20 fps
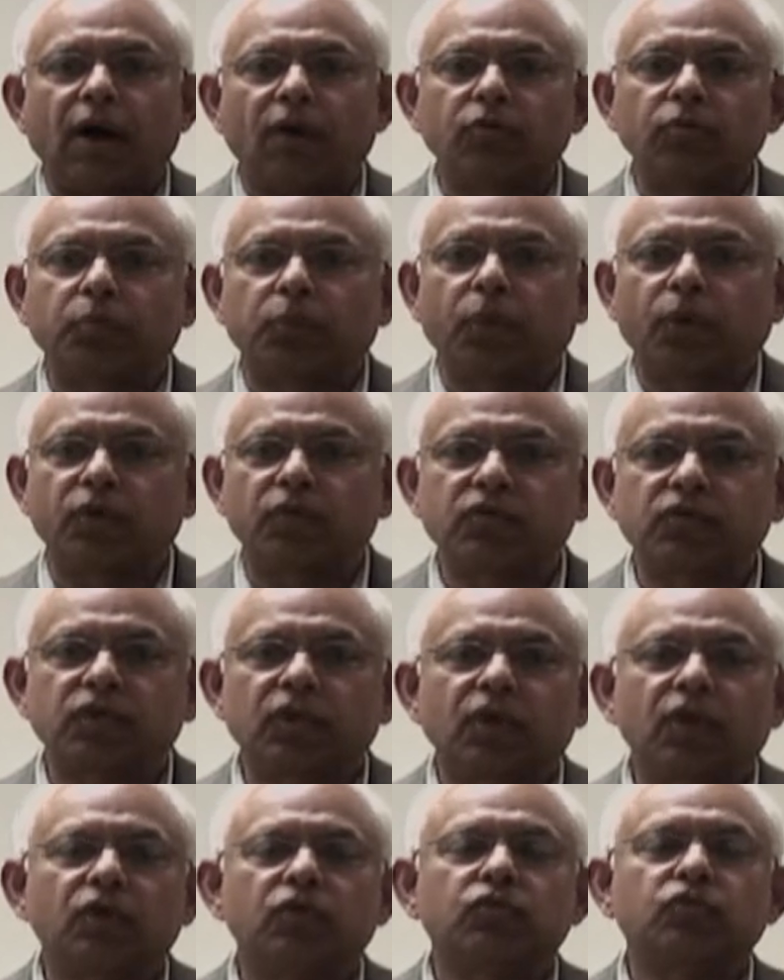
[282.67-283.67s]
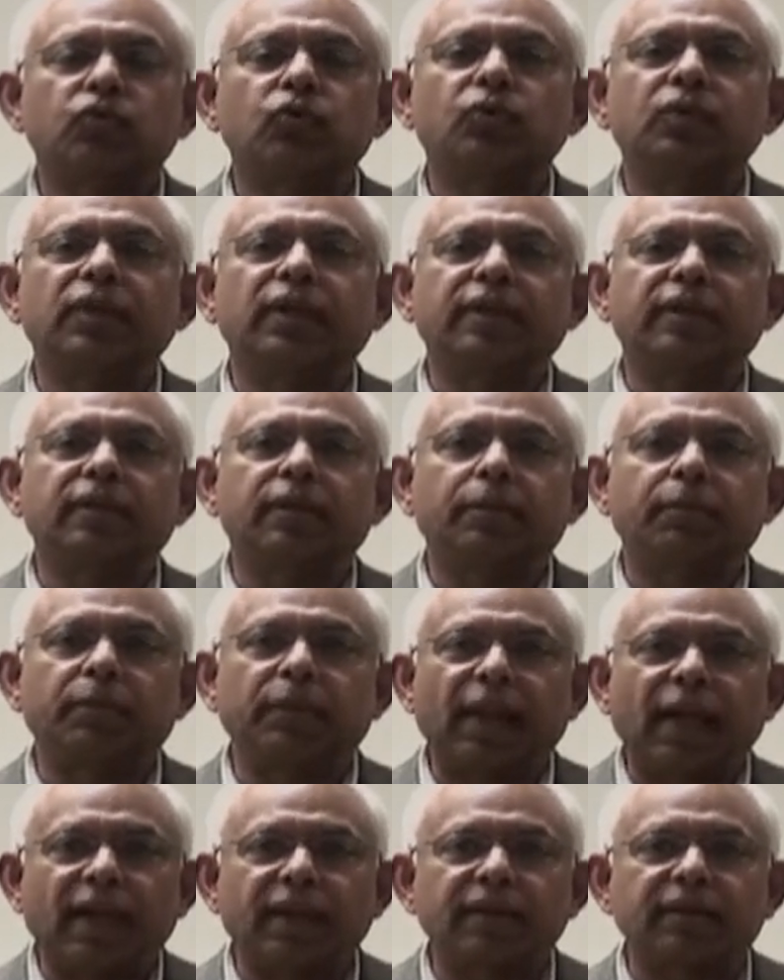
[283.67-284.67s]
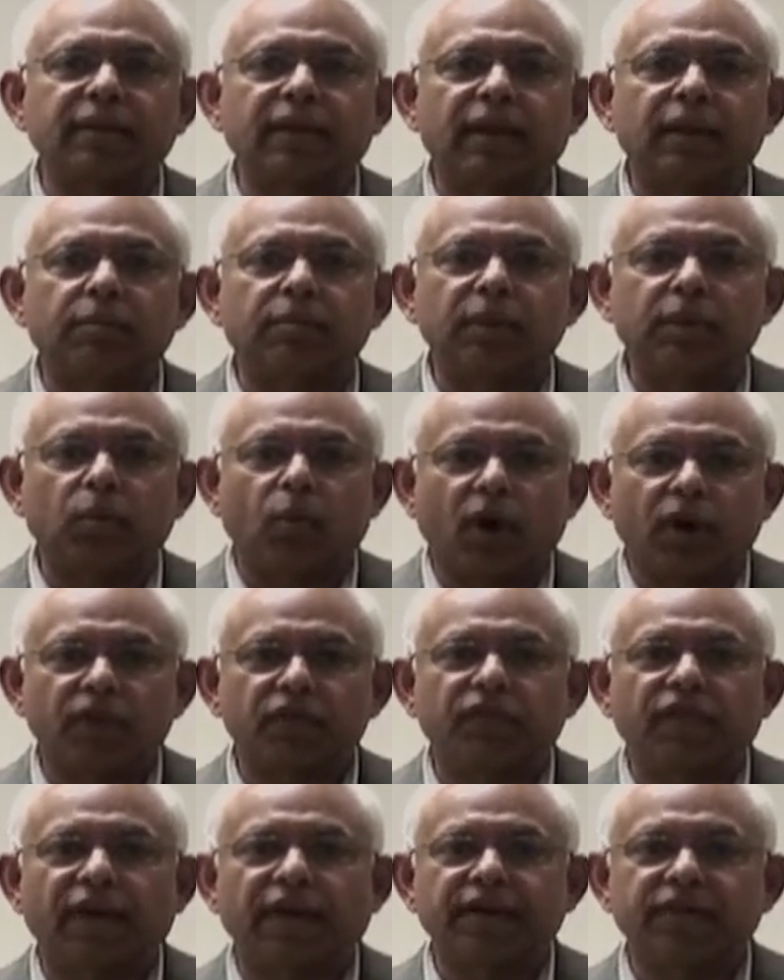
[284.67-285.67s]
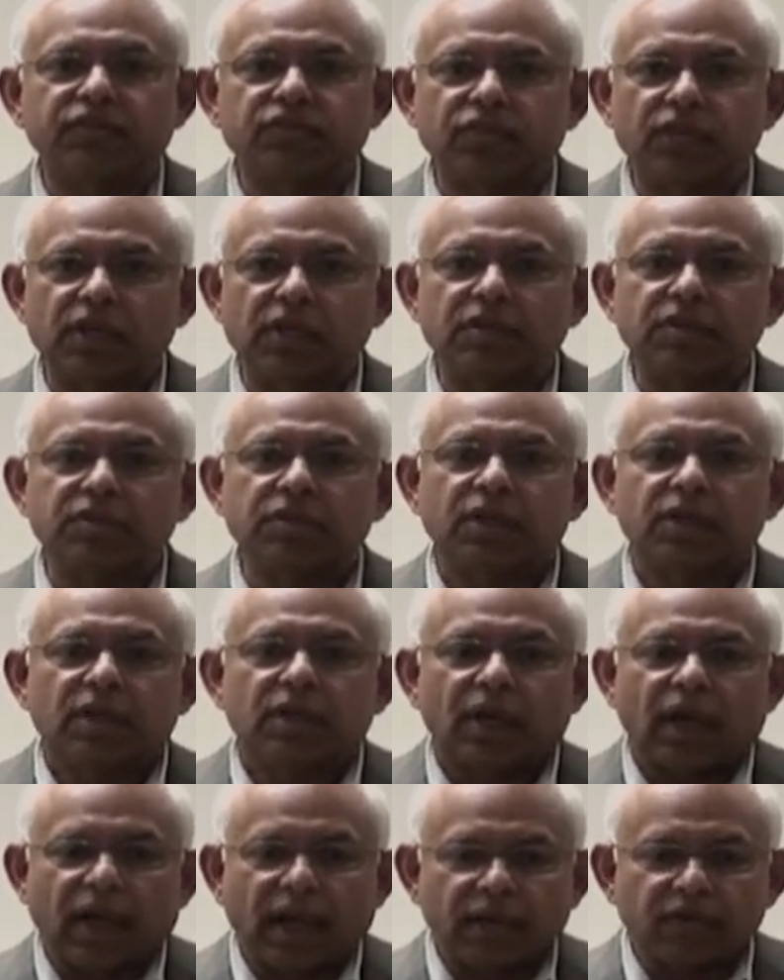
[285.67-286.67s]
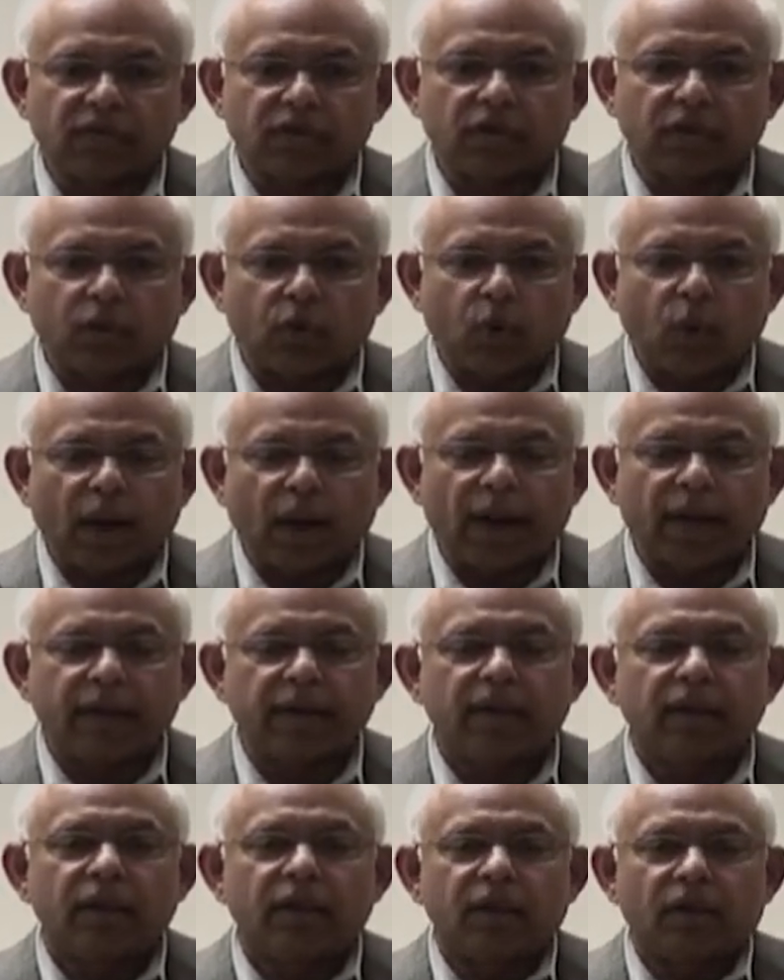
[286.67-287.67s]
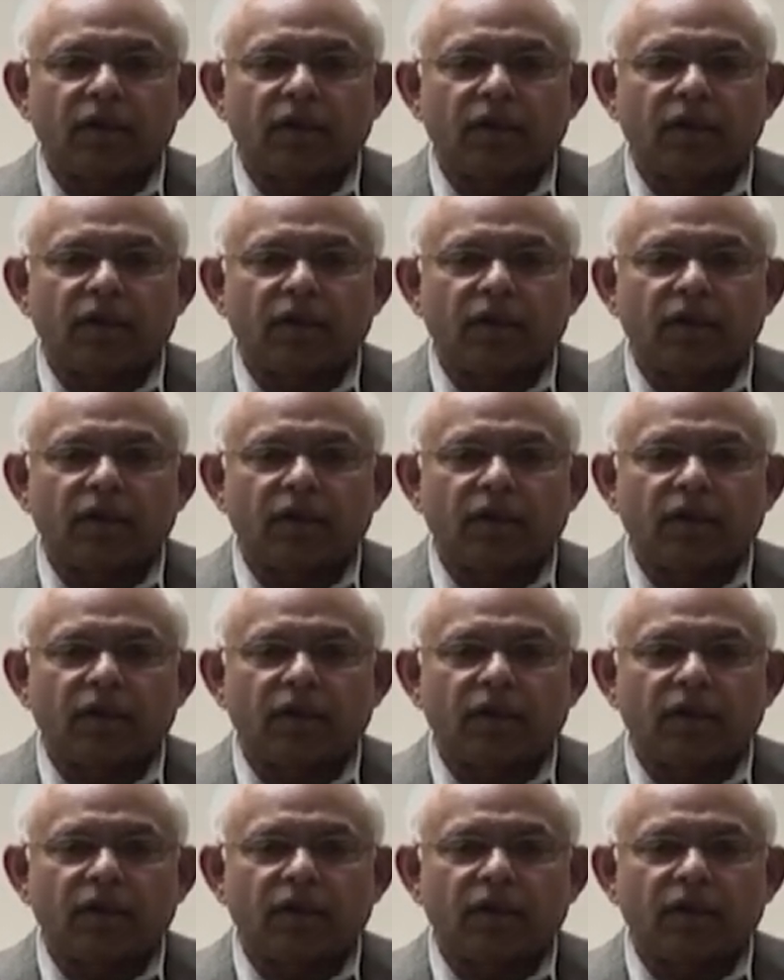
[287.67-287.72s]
outputs so that the plan can be modified, changed as required,